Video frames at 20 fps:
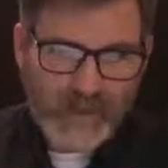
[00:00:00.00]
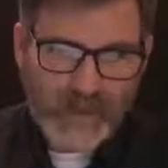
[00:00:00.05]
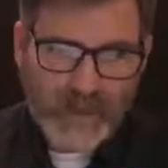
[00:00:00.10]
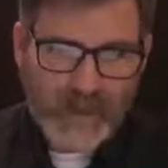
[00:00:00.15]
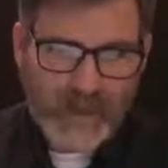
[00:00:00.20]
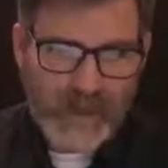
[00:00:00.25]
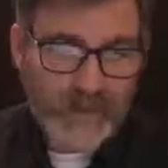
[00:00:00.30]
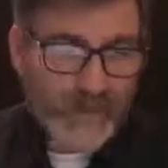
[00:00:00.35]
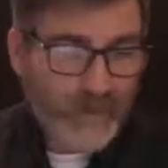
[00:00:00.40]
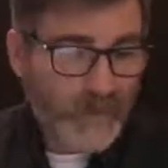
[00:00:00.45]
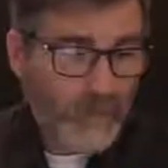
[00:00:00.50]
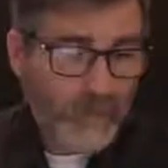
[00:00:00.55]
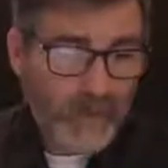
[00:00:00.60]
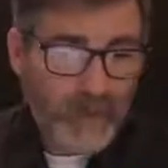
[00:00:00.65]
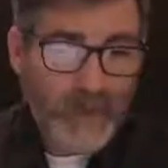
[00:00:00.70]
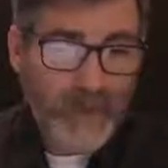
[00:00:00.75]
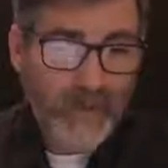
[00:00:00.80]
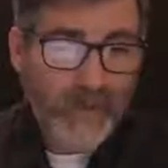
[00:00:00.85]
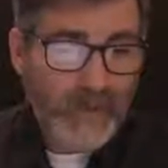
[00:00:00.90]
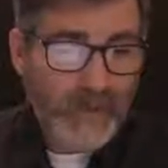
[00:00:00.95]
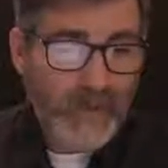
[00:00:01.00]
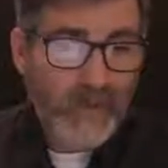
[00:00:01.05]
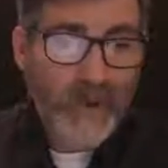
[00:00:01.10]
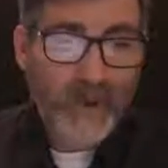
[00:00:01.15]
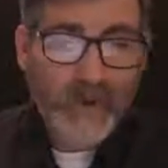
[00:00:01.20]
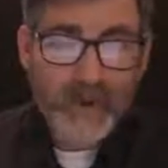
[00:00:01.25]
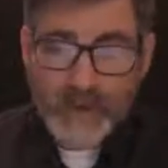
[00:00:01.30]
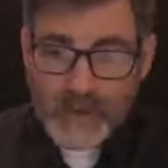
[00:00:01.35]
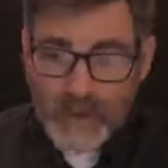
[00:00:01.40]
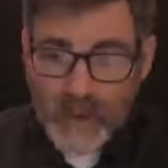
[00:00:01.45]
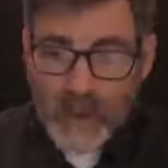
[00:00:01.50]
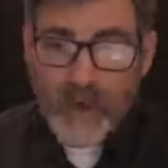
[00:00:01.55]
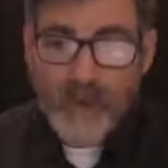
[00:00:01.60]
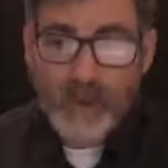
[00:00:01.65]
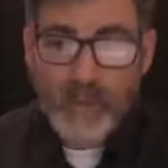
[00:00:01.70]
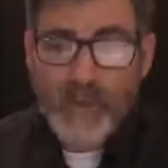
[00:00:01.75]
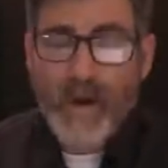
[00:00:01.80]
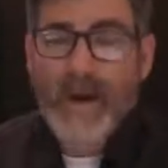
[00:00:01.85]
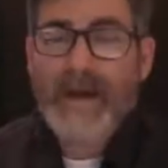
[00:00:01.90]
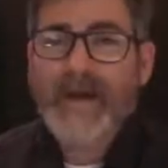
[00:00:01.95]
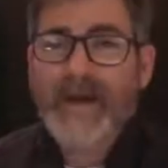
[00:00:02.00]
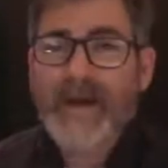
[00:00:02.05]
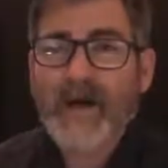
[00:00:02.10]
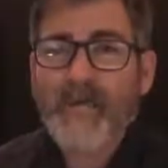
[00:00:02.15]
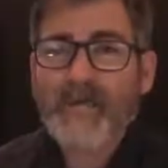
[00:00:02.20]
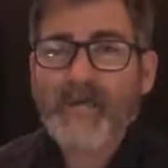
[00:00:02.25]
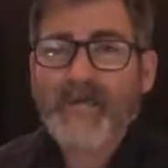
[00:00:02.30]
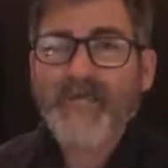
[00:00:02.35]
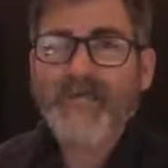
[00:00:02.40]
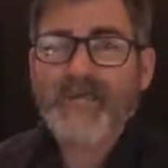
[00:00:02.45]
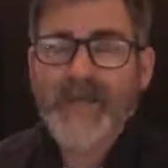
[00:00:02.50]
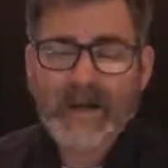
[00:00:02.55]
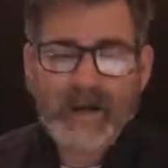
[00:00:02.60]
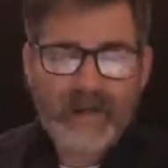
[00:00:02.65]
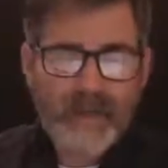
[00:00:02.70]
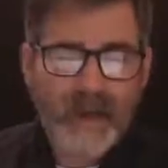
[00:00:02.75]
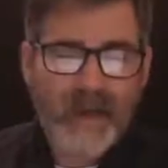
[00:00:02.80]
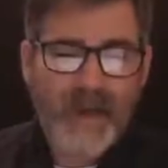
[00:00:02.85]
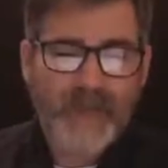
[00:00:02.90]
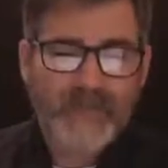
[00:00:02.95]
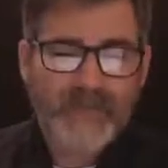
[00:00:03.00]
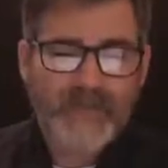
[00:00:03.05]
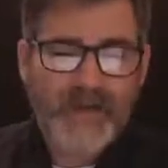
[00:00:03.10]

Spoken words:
there were no white helmets there at all.